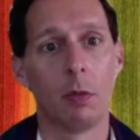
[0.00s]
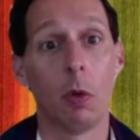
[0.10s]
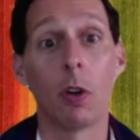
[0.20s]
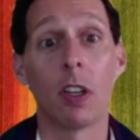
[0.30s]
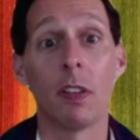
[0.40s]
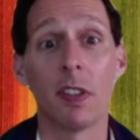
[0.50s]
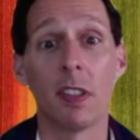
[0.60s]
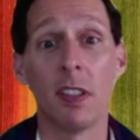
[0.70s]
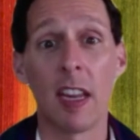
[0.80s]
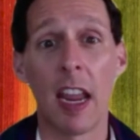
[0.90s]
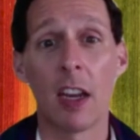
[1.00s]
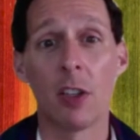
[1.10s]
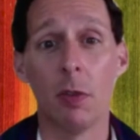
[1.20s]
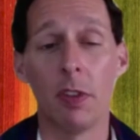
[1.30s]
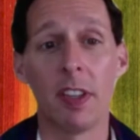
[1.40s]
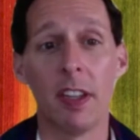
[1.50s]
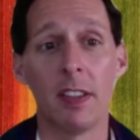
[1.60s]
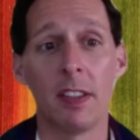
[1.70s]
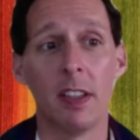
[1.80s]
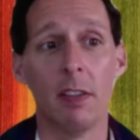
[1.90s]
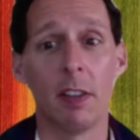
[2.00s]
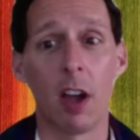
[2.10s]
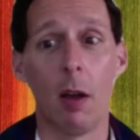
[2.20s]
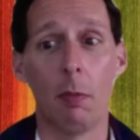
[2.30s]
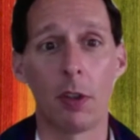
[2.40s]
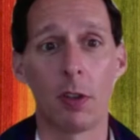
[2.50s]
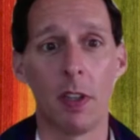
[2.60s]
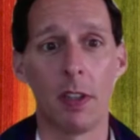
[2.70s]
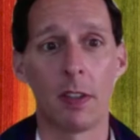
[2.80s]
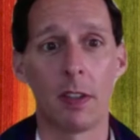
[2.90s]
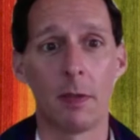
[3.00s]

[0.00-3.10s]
work gives us a tangible sense of accomplishment.